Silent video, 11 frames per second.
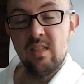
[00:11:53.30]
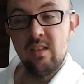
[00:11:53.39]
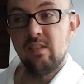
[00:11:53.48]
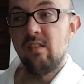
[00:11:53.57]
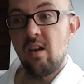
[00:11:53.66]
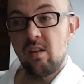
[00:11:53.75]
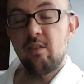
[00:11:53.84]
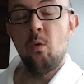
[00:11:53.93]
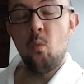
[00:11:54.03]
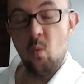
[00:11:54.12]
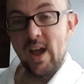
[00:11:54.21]
This is
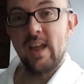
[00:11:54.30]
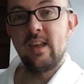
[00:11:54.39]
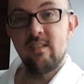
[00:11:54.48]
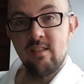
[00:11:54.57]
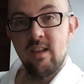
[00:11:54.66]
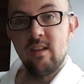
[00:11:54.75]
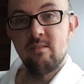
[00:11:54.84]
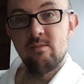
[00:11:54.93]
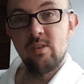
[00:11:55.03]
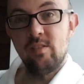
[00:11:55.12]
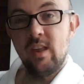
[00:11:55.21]
utter wank, isn't it?
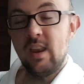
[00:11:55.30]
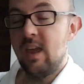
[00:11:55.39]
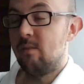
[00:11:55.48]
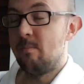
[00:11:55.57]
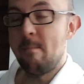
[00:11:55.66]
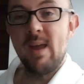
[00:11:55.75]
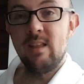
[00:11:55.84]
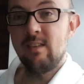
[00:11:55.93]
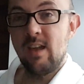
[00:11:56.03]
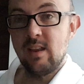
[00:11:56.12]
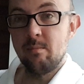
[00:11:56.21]
I'm just sitting here
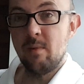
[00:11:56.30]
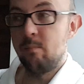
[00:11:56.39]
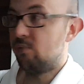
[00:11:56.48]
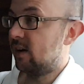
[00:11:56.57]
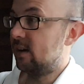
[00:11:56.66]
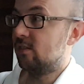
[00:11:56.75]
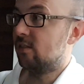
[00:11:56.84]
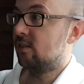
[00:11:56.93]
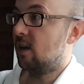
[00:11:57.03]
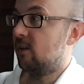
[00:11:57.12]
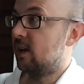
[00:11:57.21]
meditating and my brain's
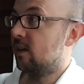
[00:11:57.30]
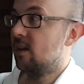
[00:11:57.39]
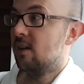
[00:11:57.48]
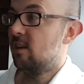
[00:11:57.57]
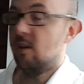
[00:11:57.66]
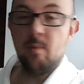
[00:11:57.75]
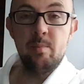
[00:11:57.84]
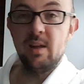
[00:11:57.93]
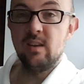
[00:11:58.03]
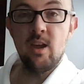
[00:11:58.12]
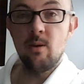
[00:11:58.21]
just going, you could be
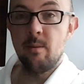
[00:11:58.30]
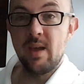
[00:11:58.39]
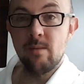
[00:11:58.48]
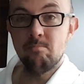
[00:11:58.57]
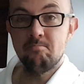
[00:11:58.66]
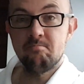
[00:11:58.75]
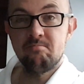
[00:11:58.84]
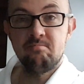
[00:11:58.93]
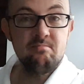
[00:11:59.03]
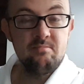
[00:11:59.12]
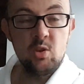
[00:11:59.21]
playing Dota, mate.
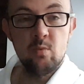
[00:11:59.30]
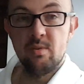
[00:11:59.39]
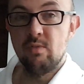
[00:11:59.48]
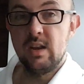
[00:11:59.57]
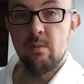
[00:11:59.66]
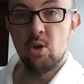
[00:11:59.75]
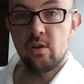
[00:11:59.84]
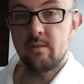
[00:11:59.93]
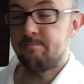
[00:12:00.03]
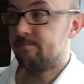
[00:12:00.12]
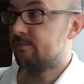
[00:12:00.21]
Could be reading a book.